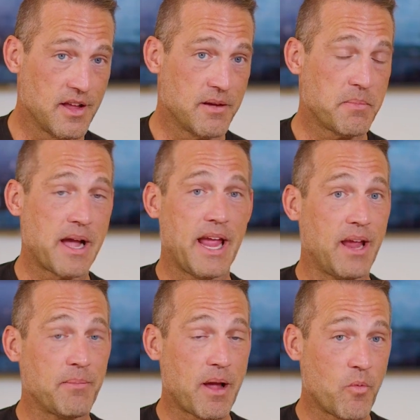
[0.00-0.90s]

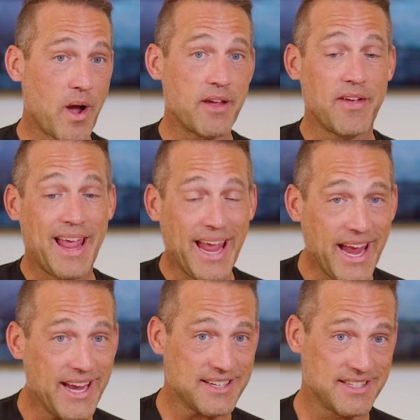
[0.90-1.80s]
My wife
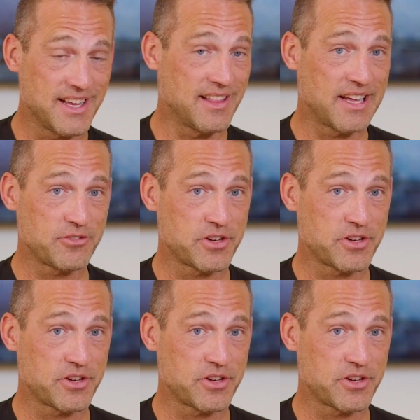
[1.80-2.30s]
hates the electric